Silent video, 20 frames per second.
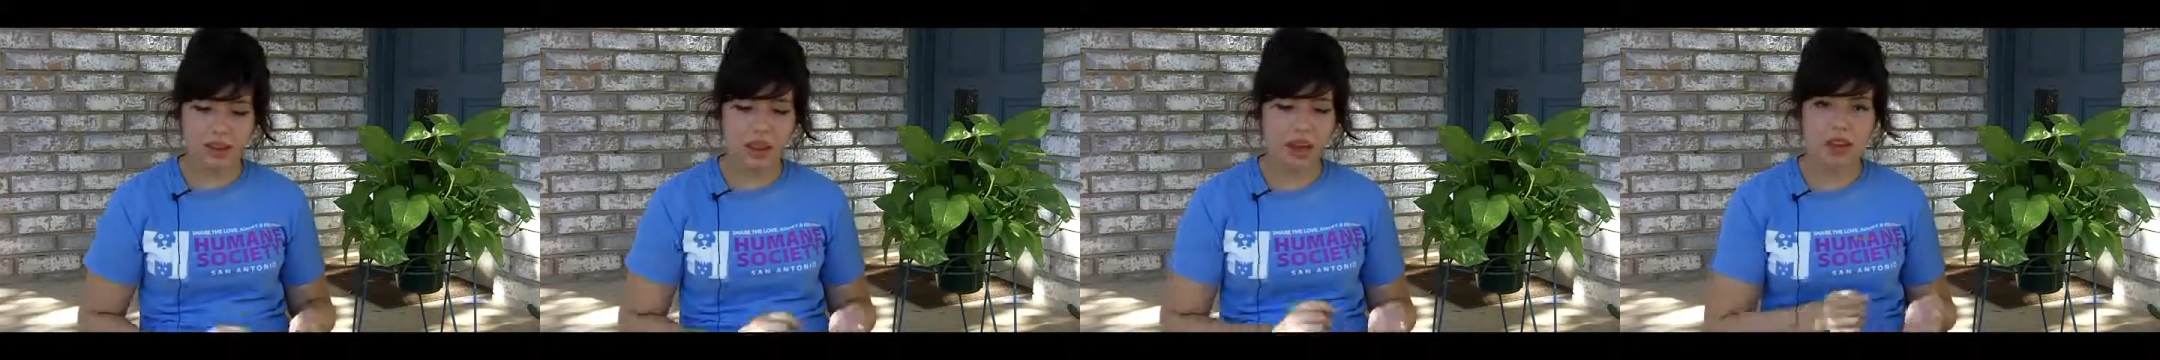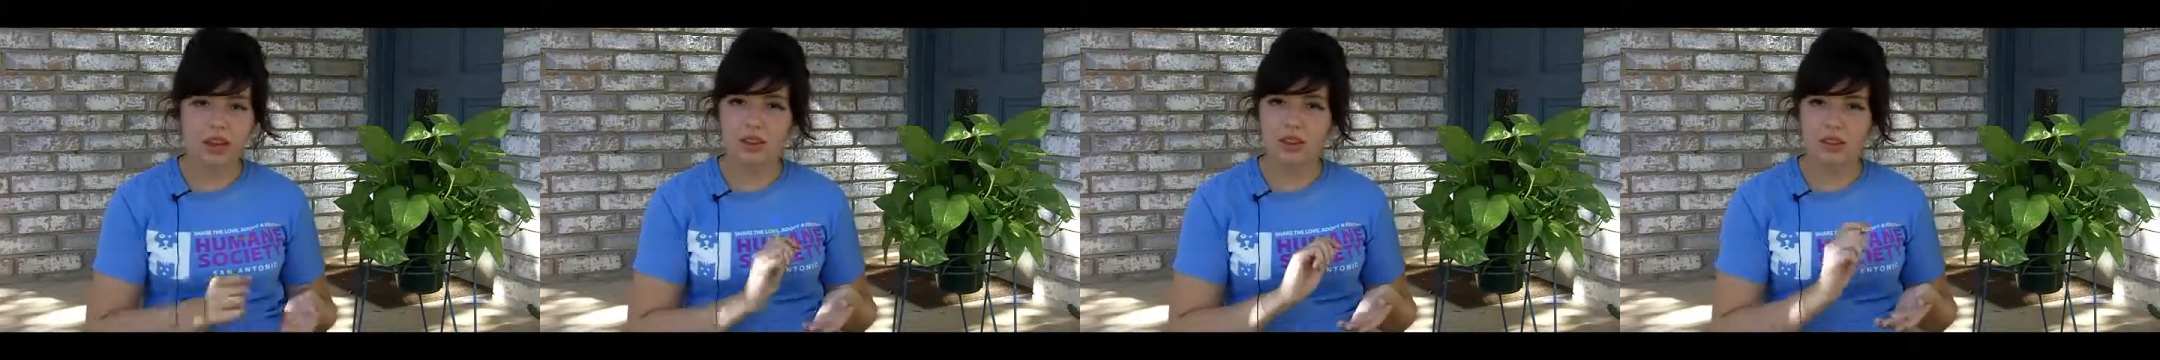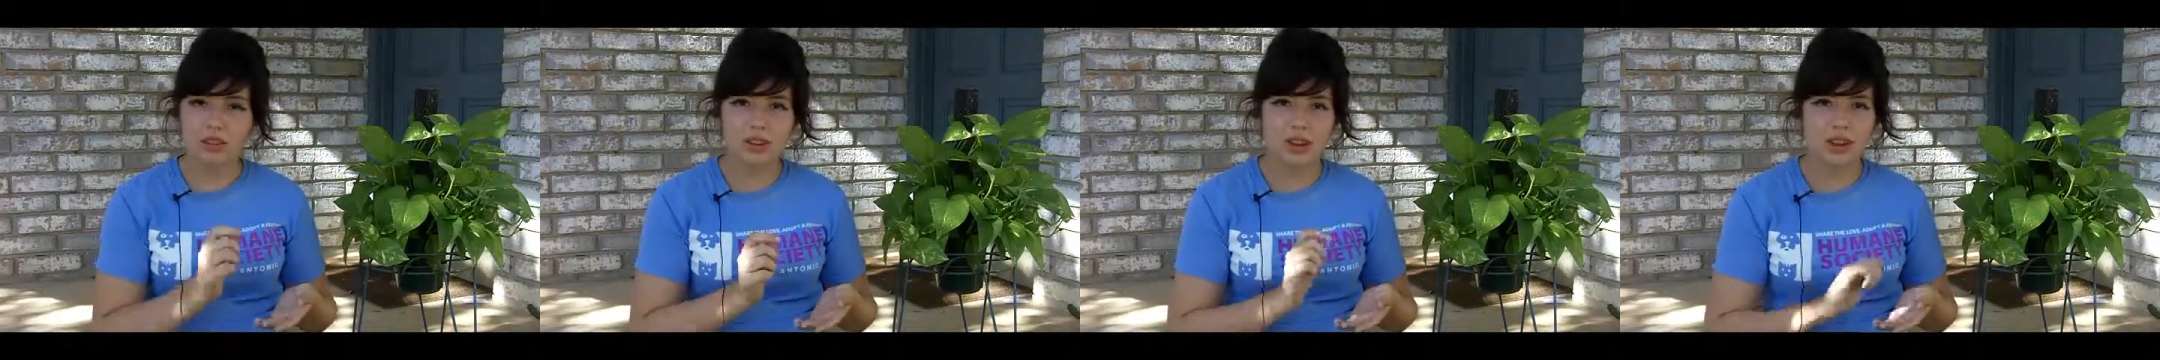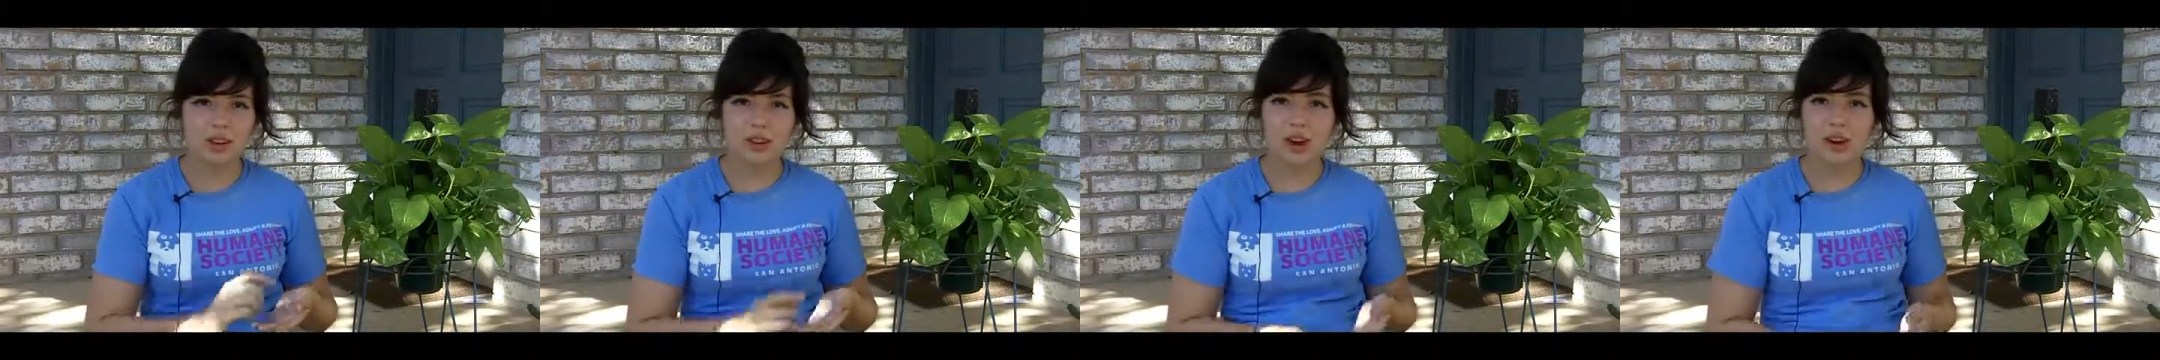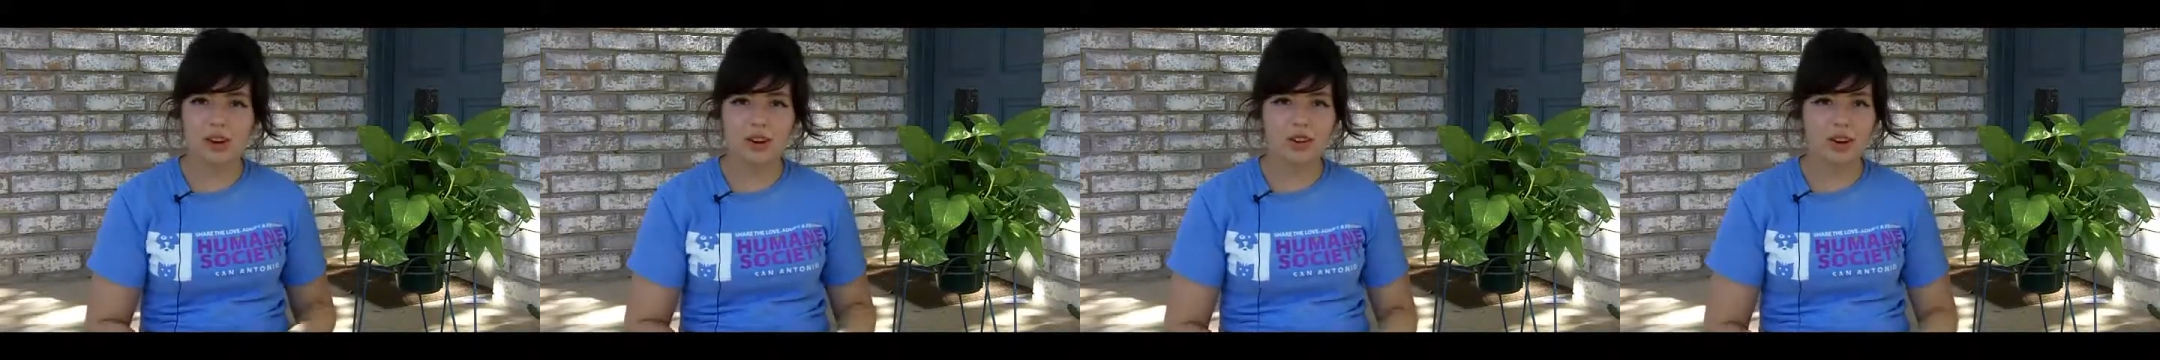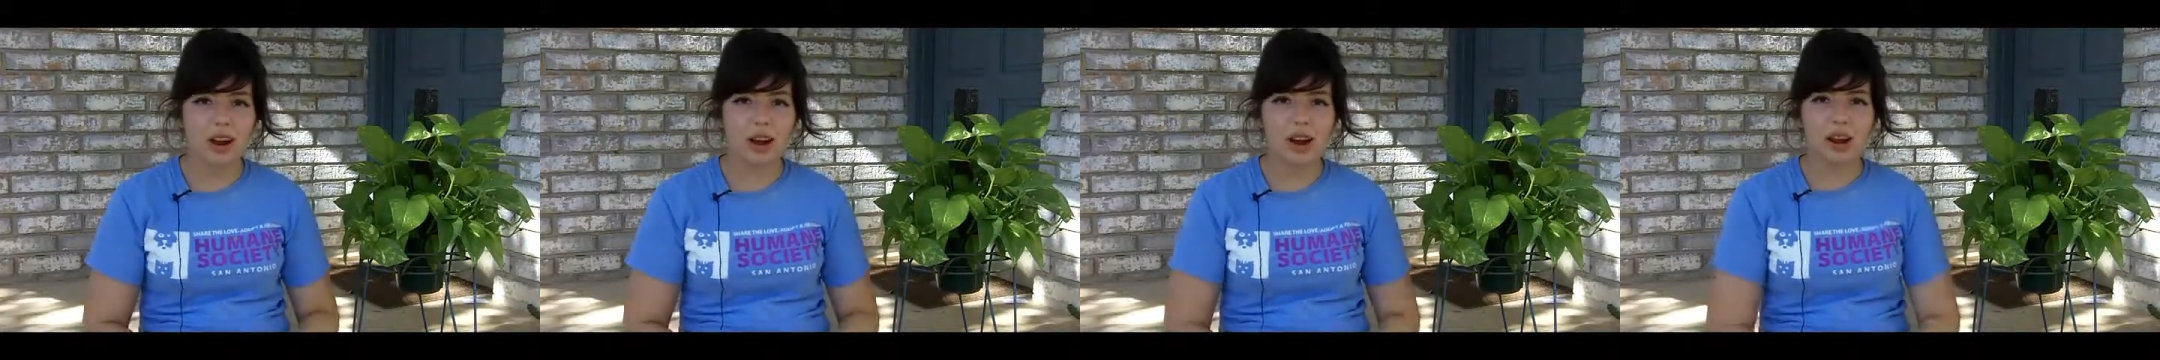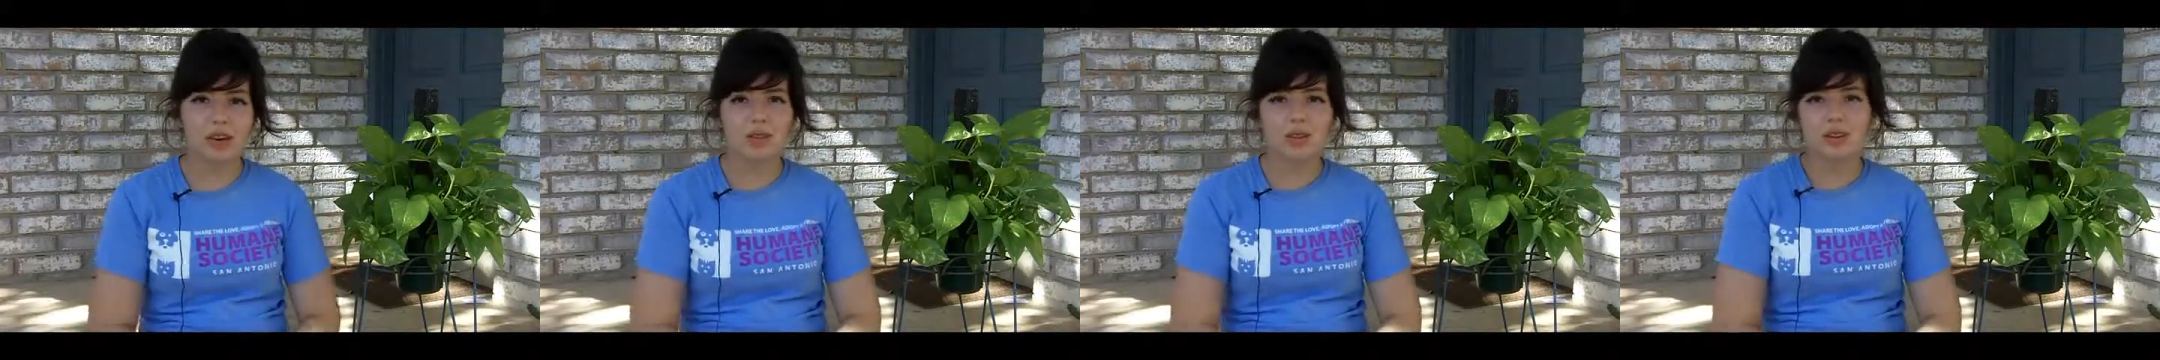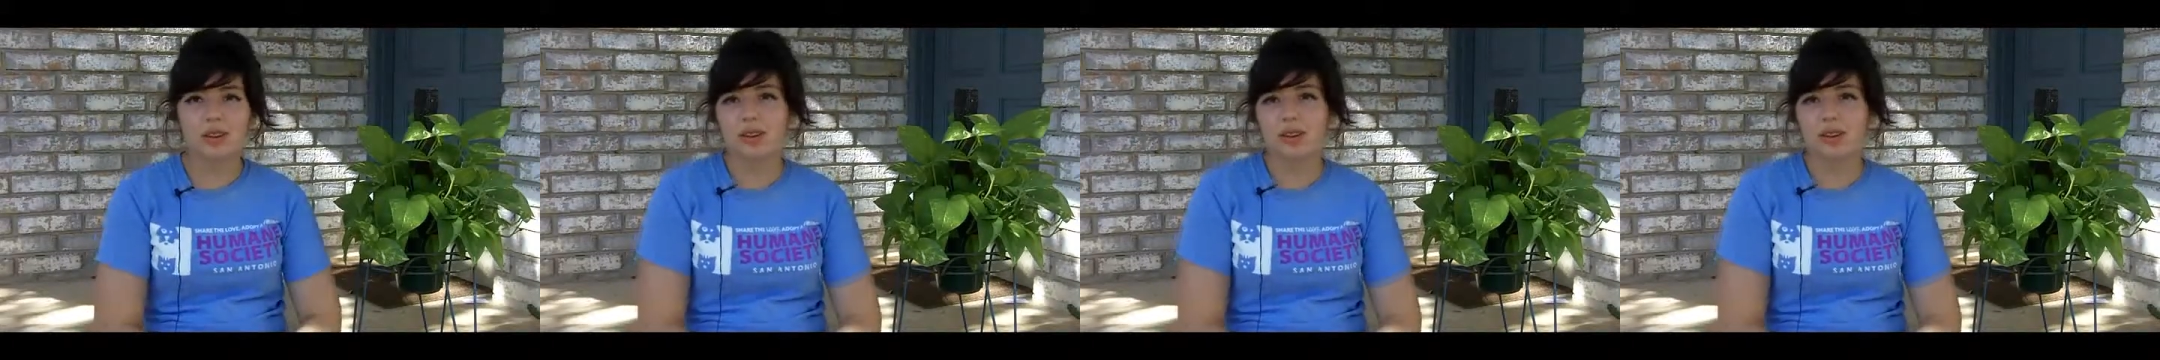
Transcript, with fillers: and they'll sign your autographs